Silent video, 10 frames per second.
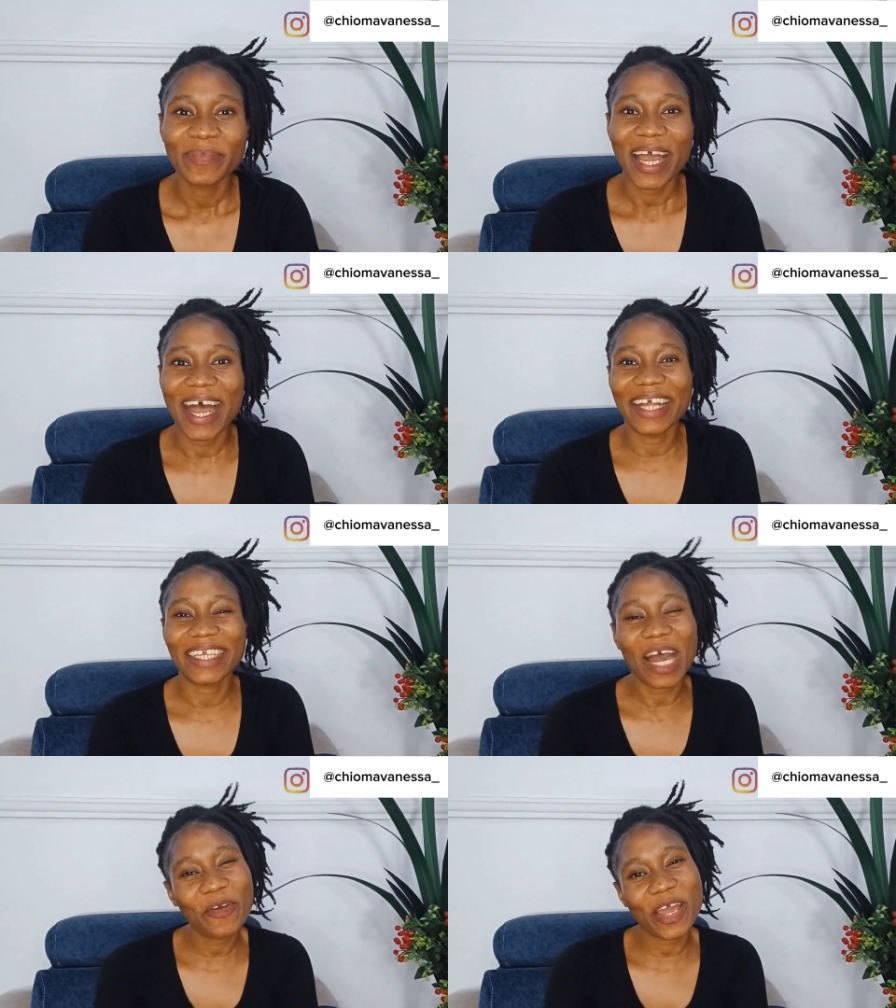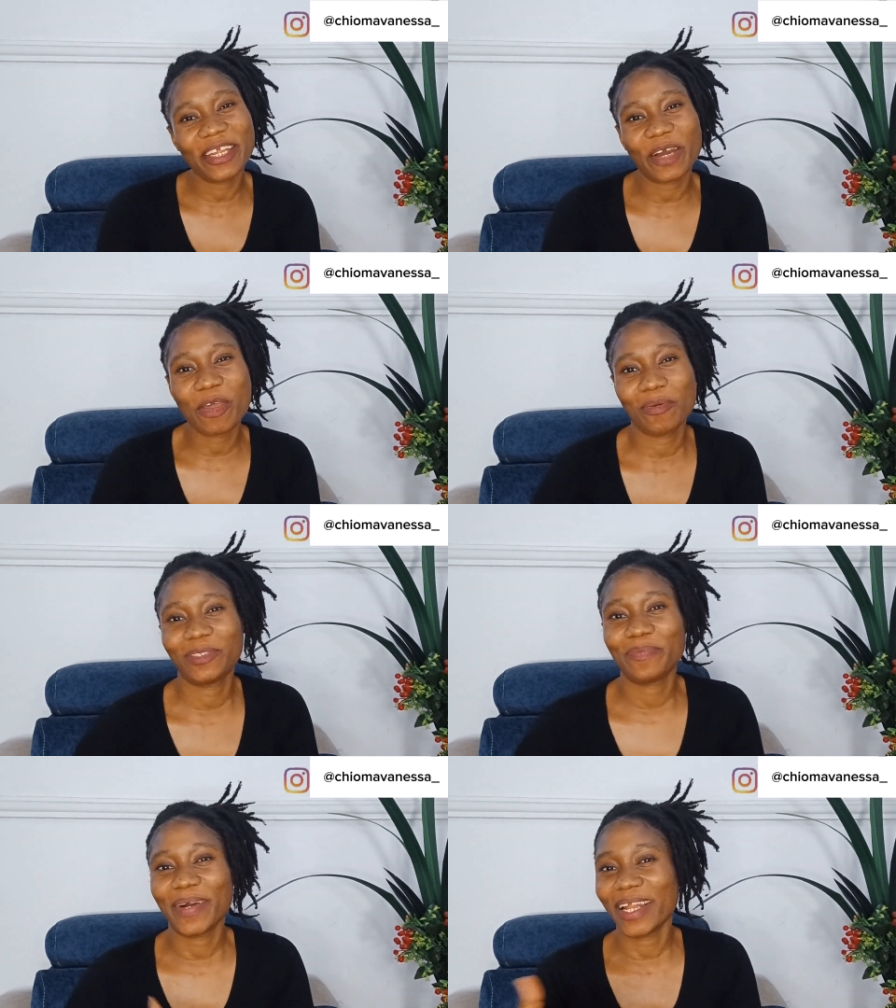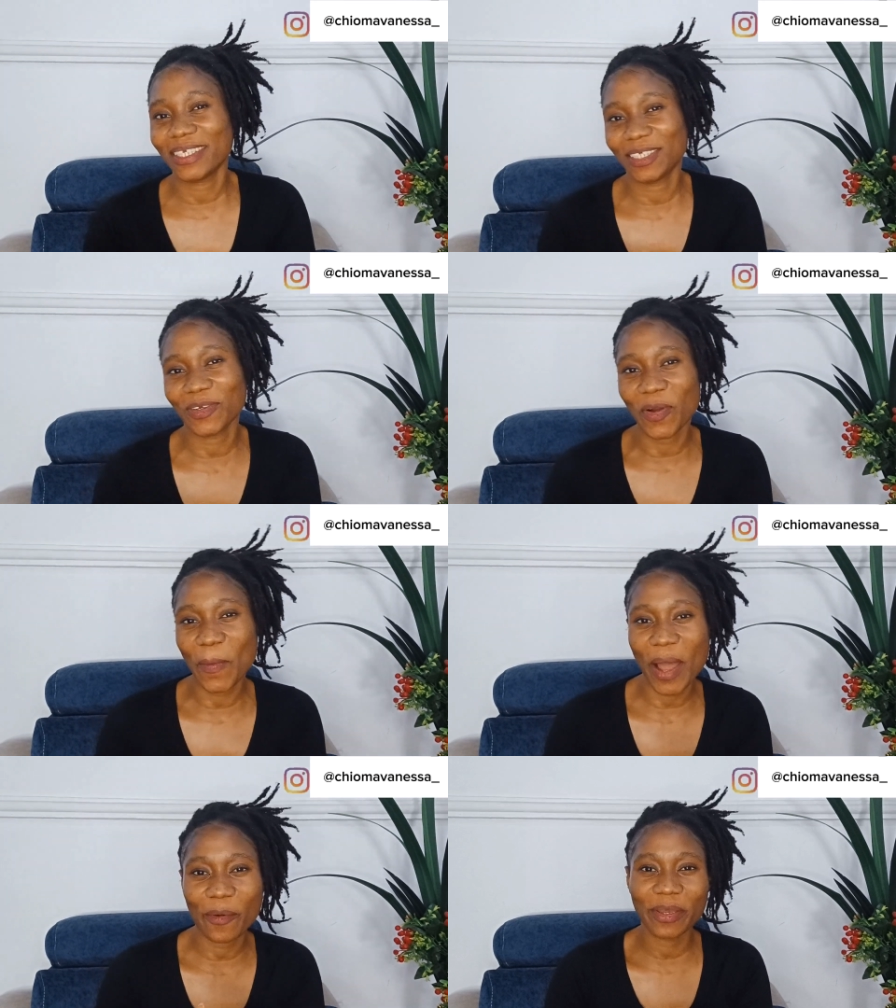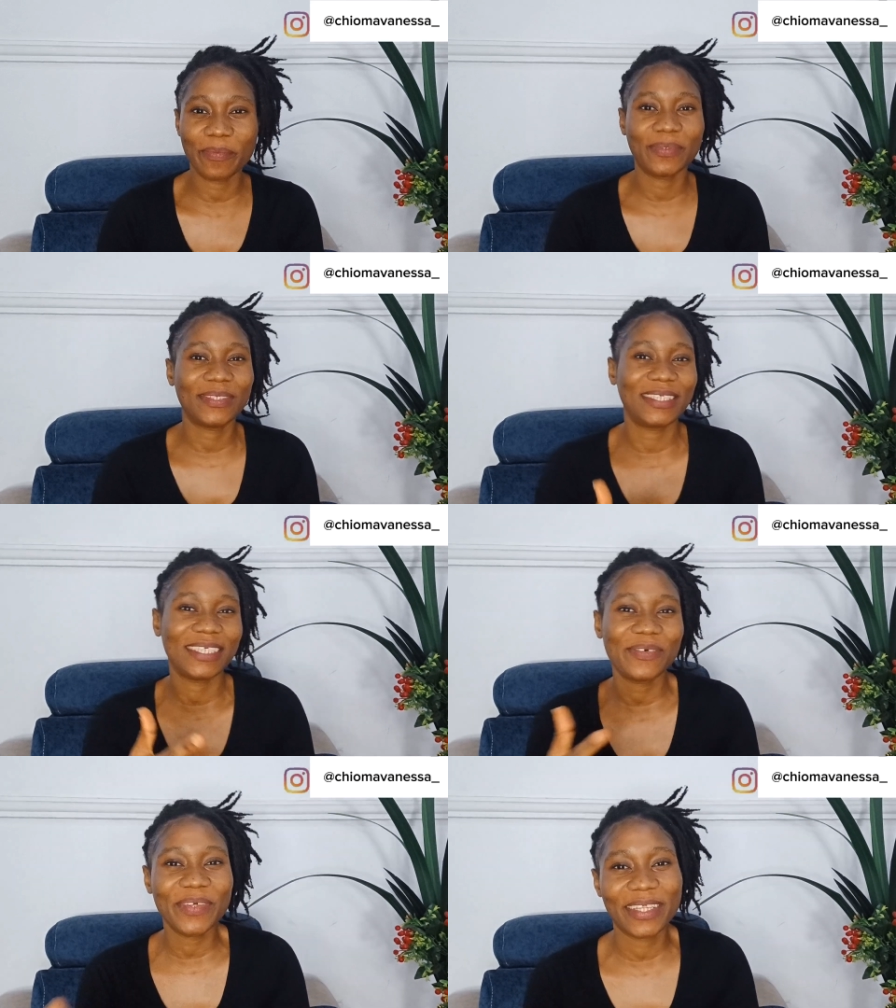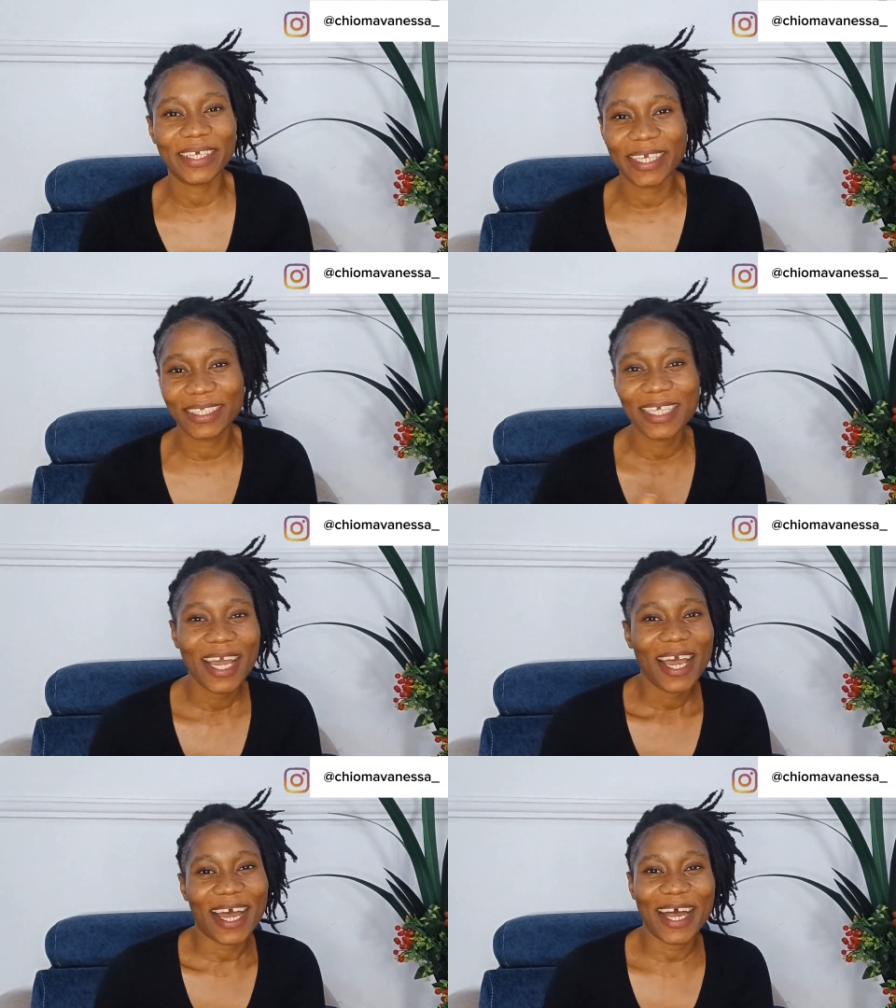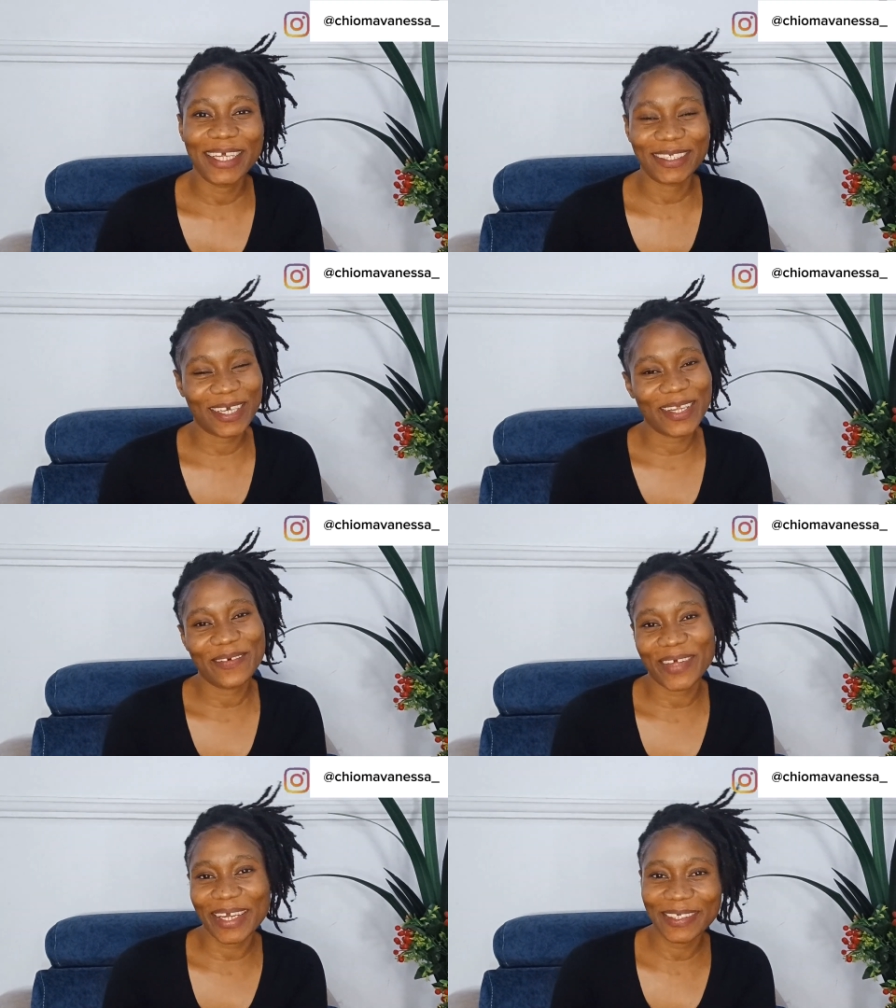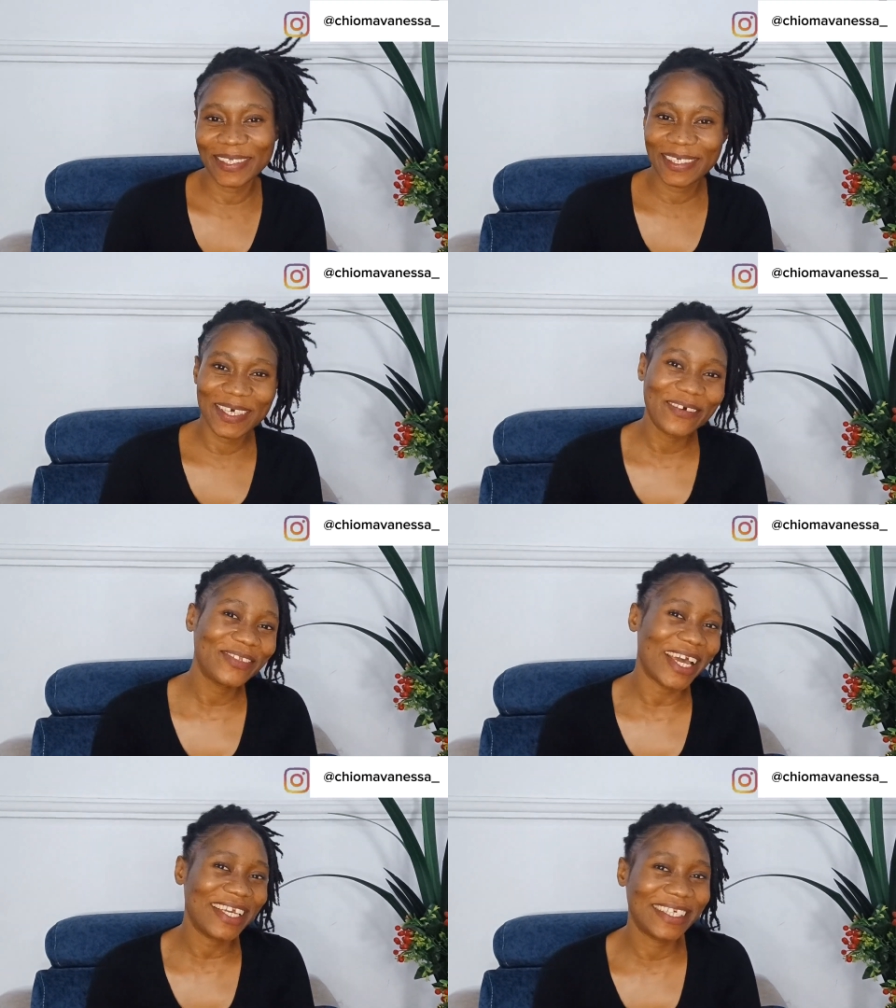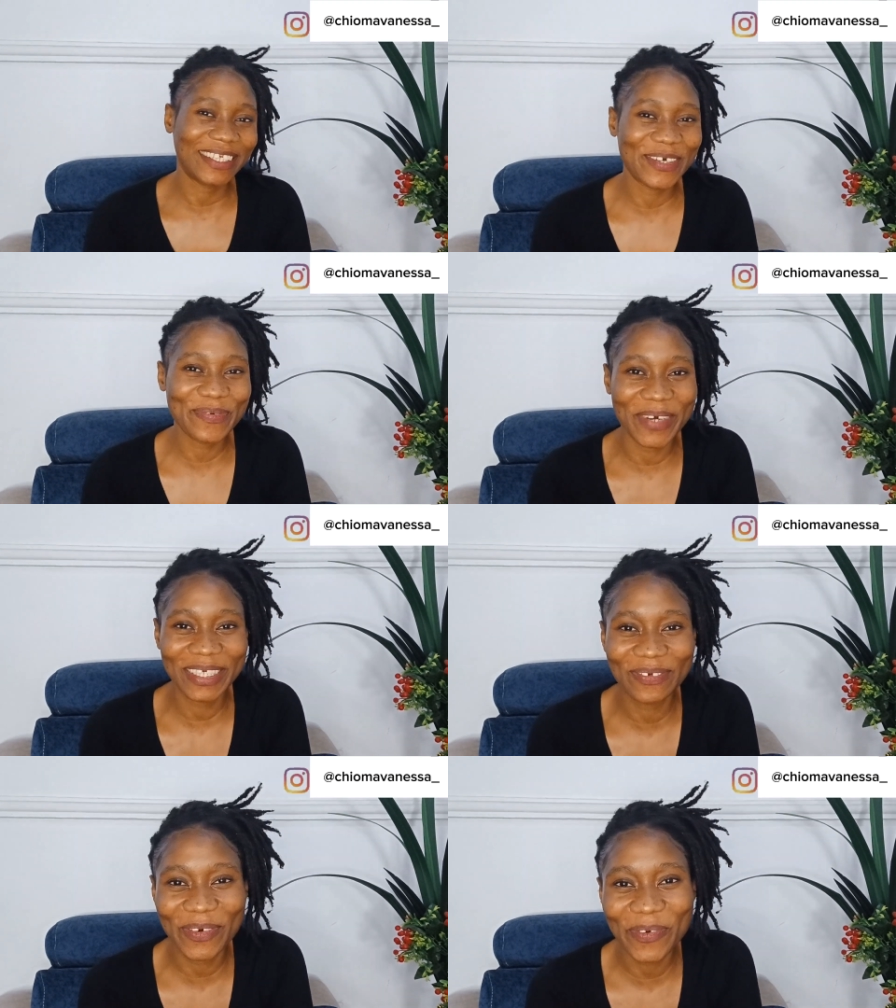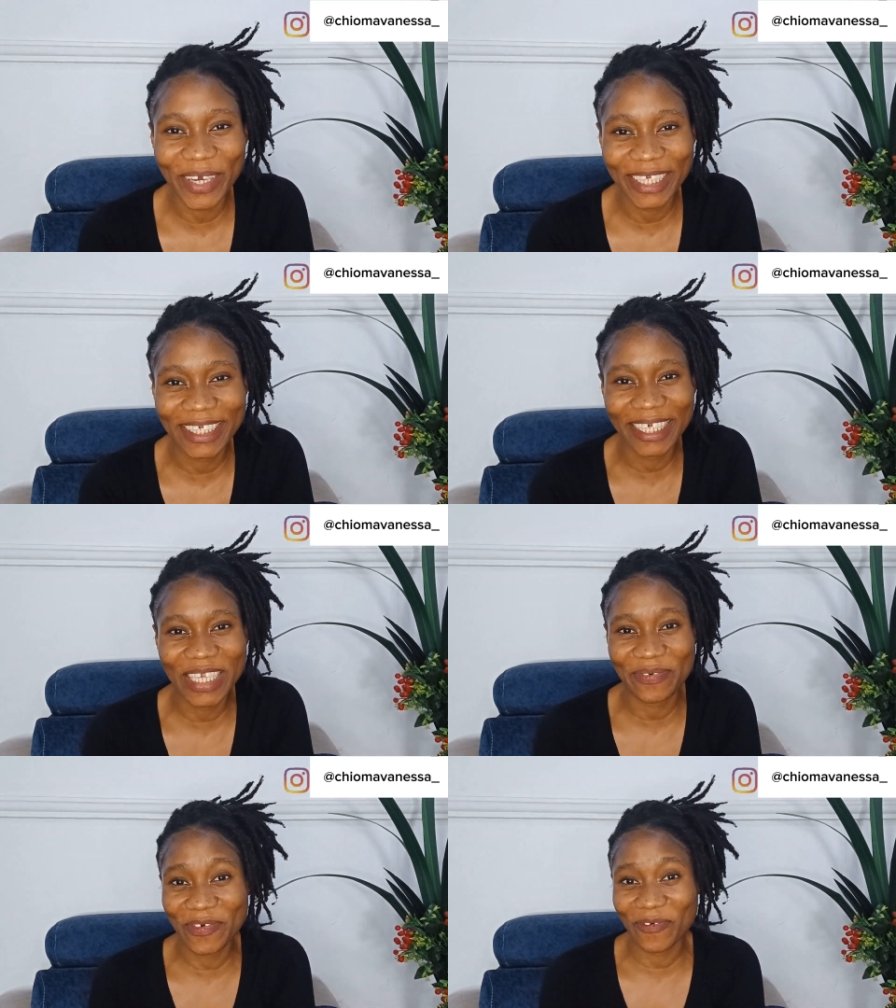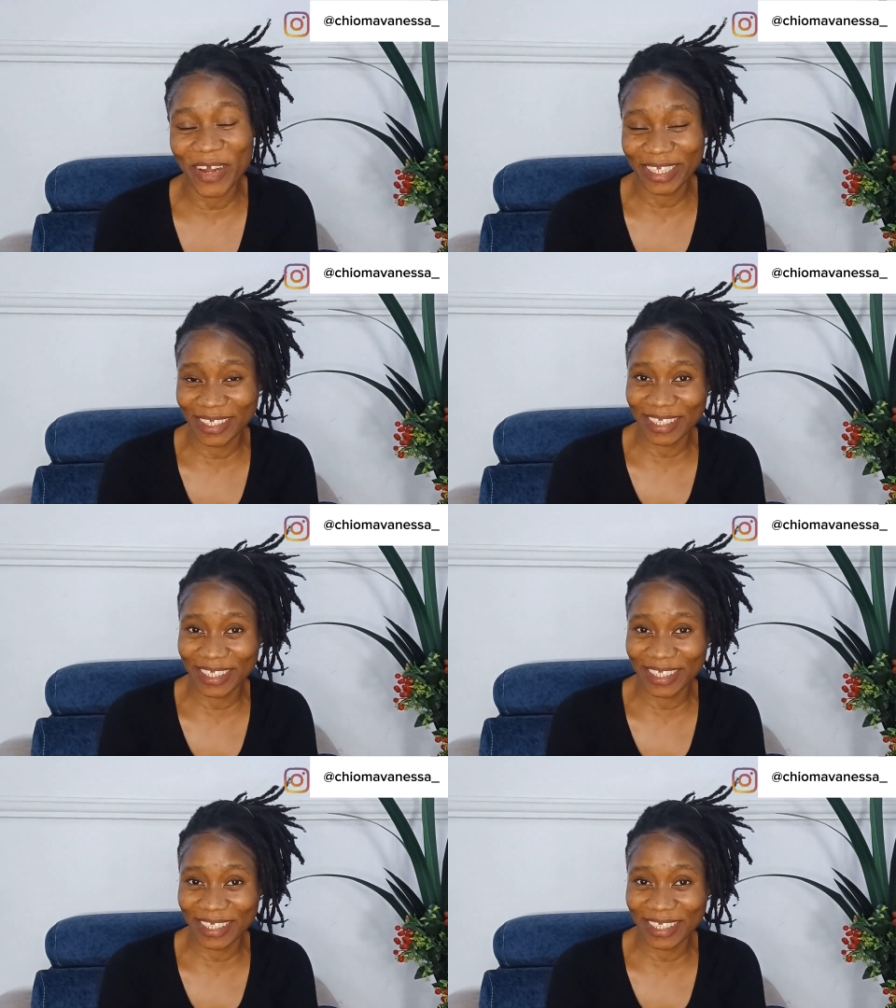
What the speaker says: and how are you now able to balance it up, how are you able to deal with it, and all of that good stuff. Thank you so much for watching. If you've watched to